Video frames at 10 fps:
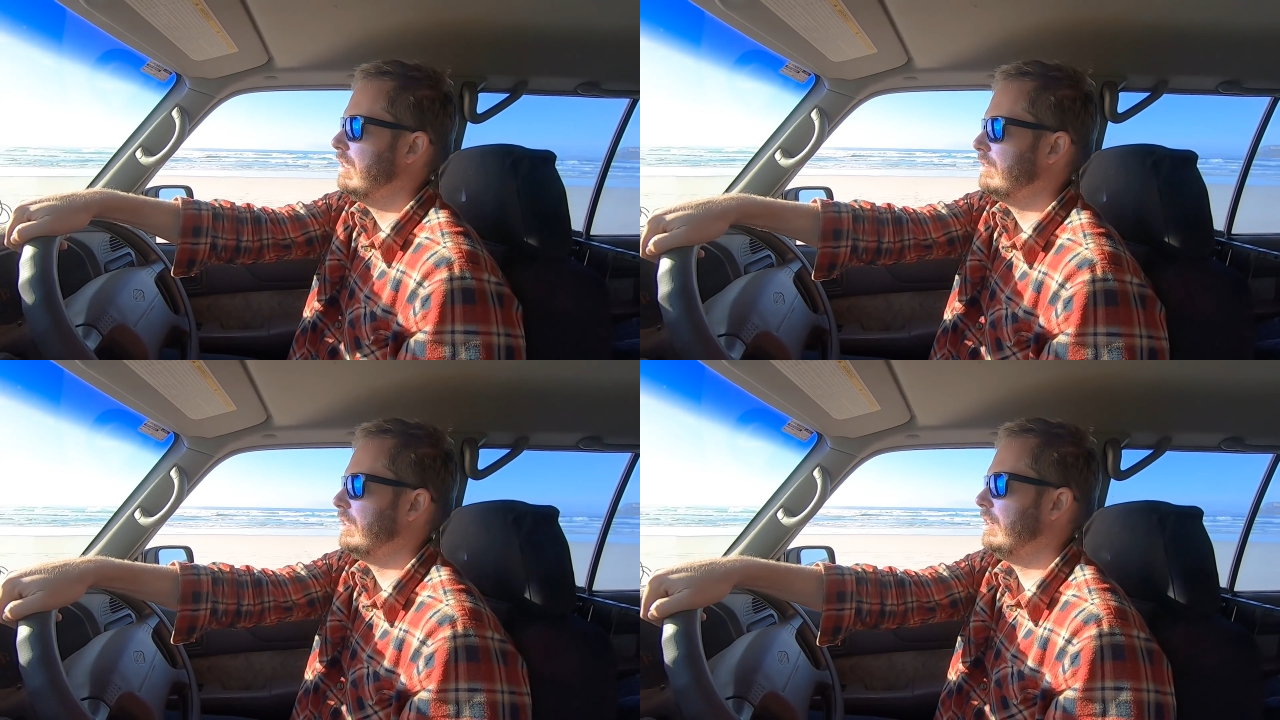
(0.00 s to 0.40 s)

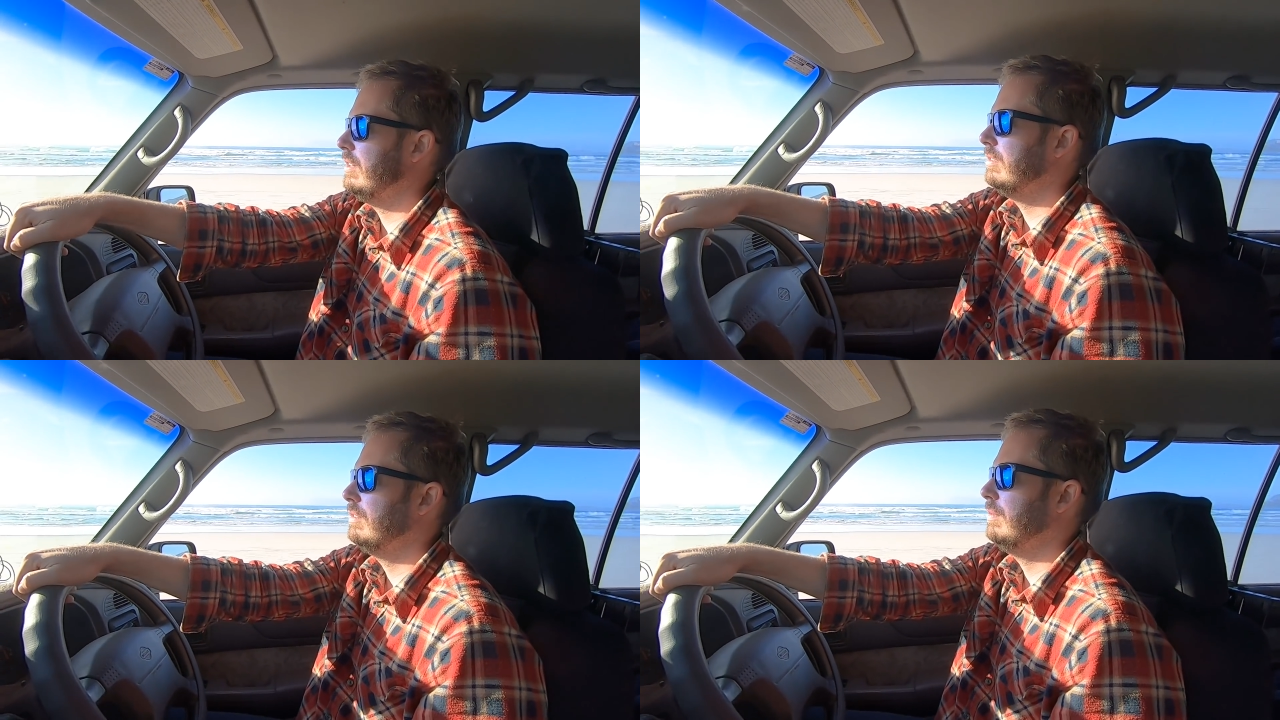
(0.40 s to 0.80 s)

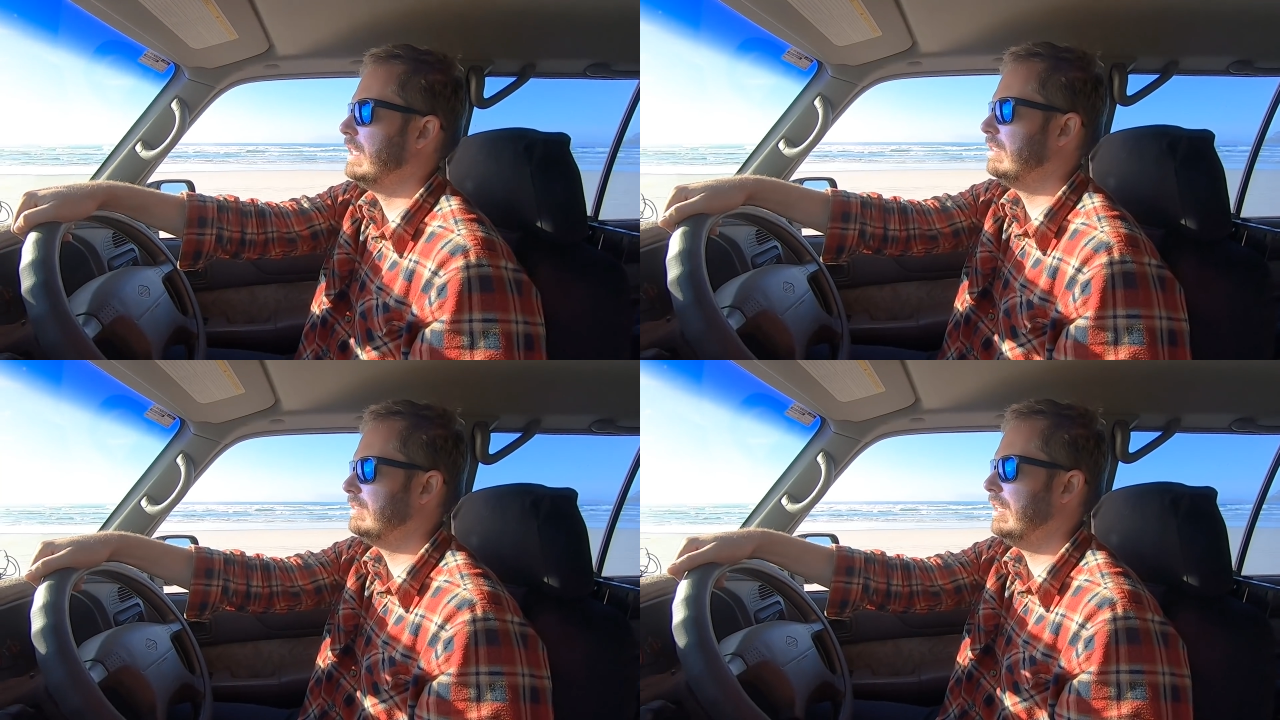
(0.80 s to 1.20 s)
So we're
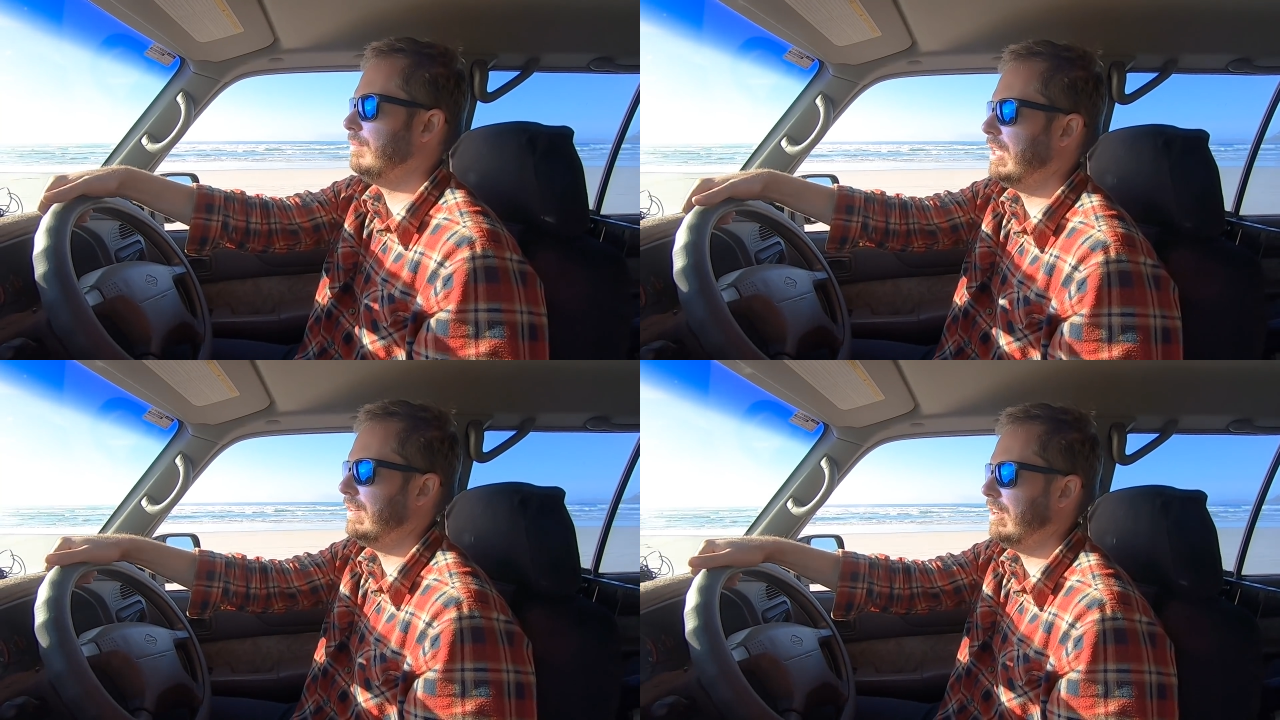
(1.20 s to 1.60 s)
going to set up
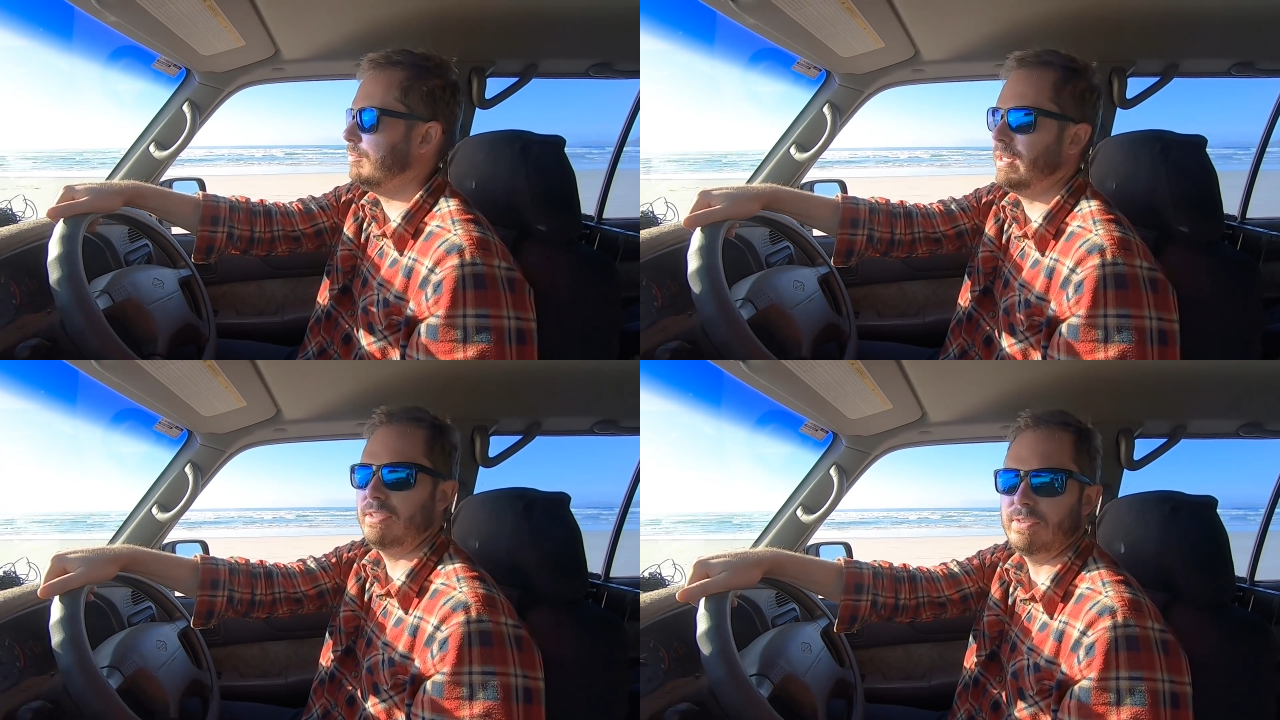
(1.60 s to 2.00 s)
there and
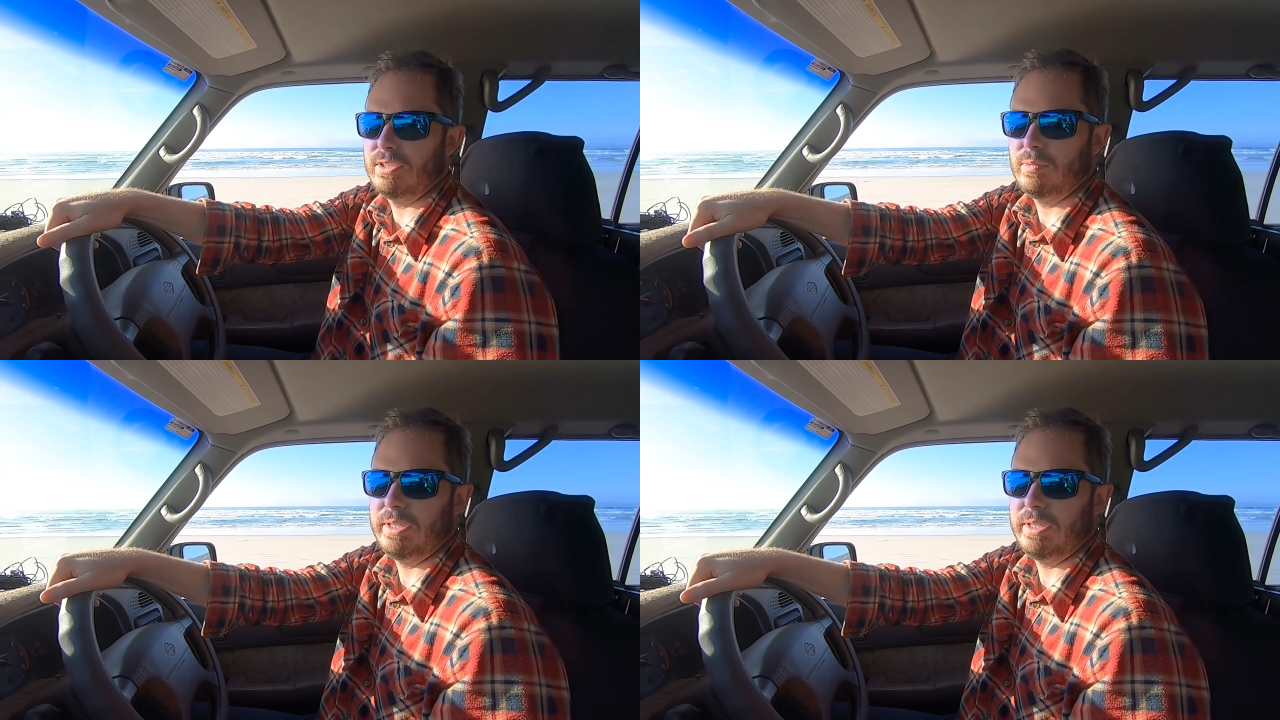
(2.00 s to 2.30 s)
have breakfast.